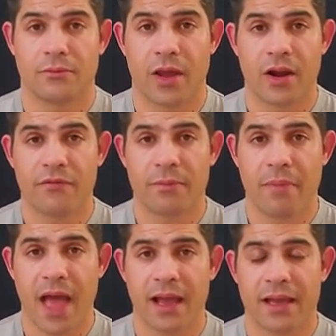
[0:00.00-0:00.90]
right off the
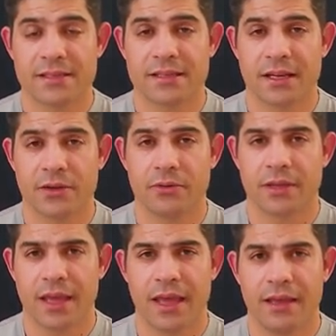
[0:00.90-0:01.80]
back, I said,
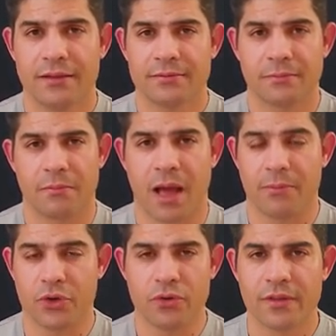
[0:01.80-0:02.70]
okay,
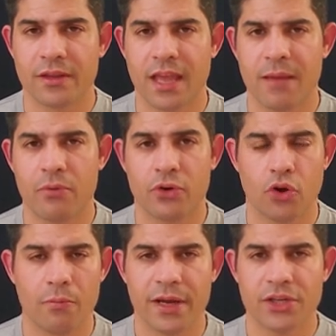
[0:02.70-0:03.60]
I'm new on the table,
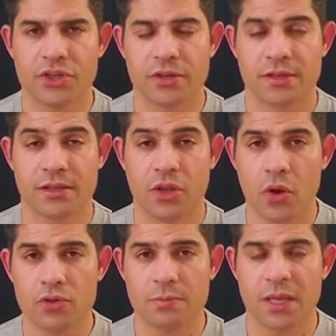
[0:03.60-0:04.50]
nobody
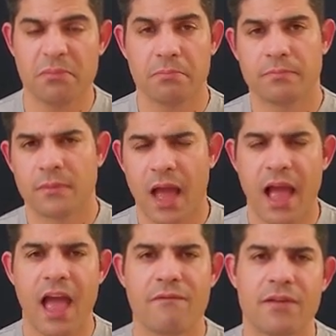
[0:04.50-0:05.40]
knows me.
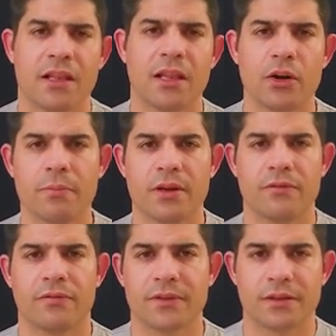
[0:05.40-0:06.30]
I have a little bit
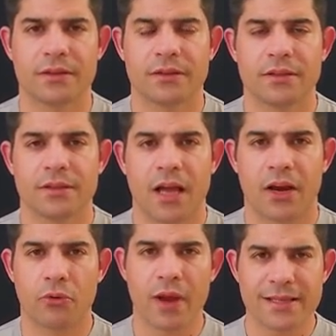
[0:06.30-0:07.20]
of
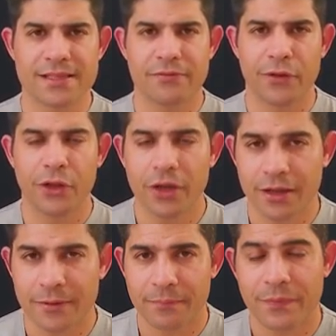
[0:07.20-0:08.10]
aggressive
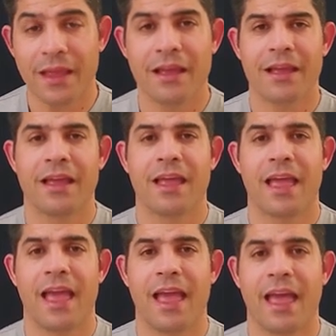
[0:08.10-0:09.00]
look,
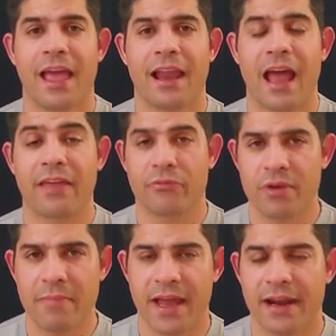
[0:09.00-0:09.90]
and I
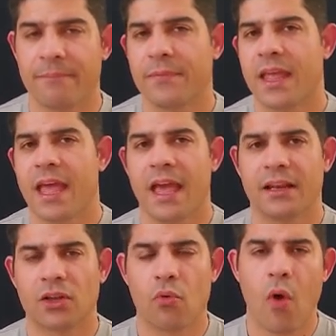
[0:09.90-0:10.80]
3-bet.
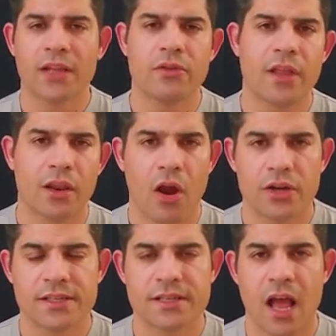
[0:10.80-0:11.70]
And quite to the
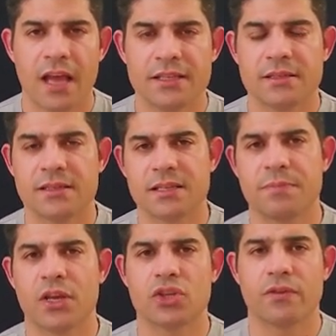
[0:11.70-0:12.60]
large sides,
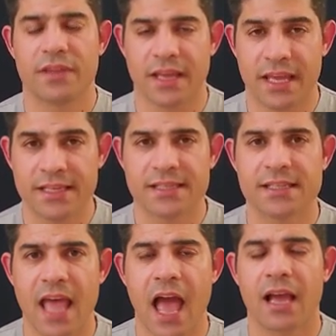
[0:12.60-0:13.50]
just because of his
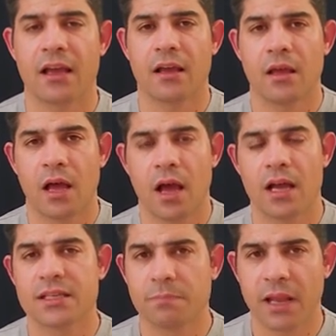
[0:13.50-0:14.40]
stack,
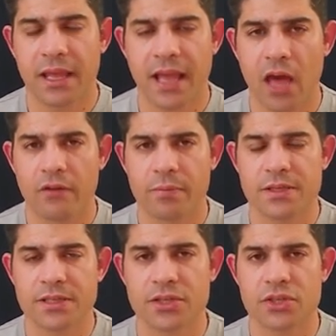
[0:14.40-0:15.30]
us playing out of
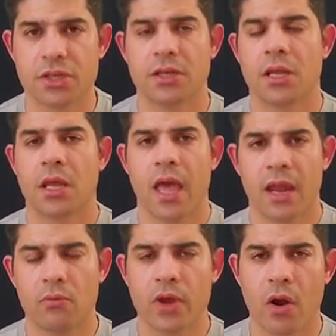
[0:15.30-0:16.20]
position,
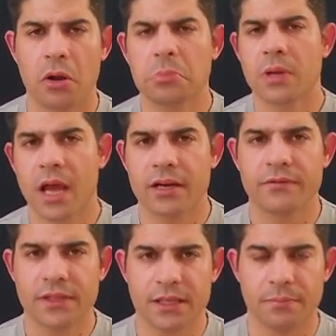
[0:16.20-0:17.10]
and we are kind
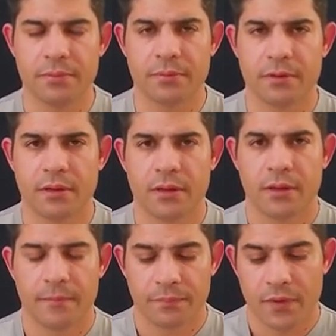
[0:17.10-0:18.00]
of deep,
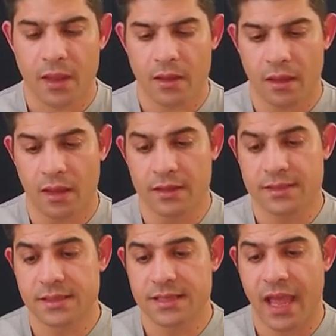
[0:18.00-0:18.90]

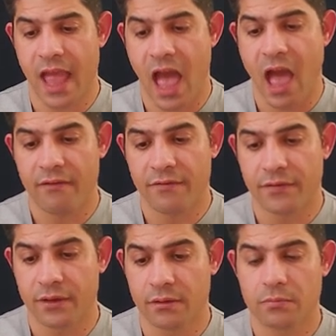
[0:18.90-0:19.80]
since I
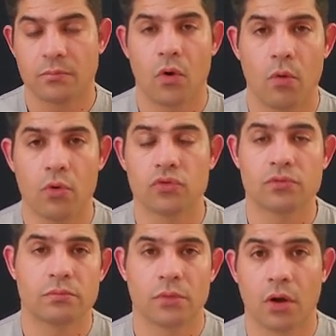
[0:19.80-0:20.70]
have almost
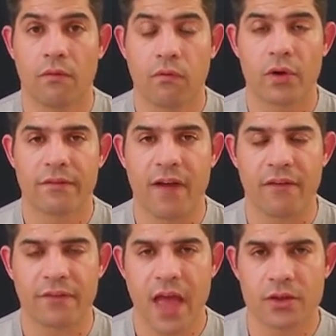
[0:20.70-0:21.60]

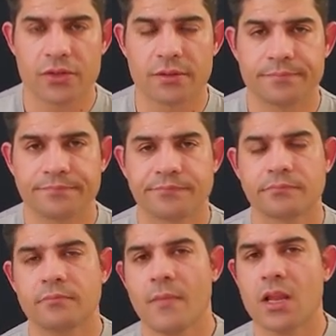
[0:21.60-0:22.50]
45,000.
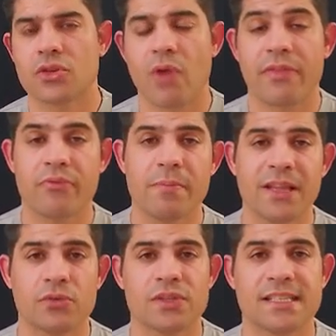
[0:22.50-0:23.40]
So I
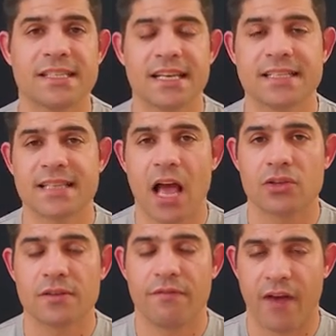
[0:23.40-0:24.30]
3-bet to
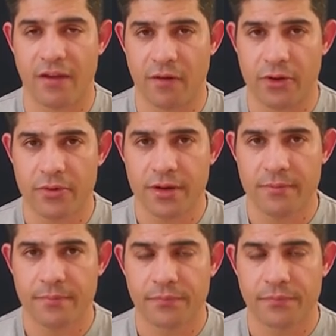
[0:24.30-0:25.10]
6,500.